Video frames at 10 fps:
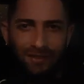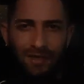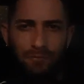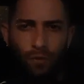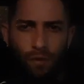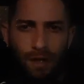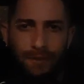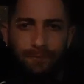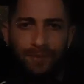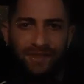Number
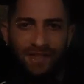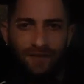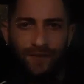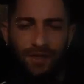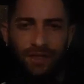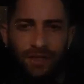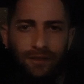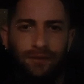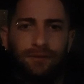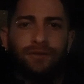one, be safe out here.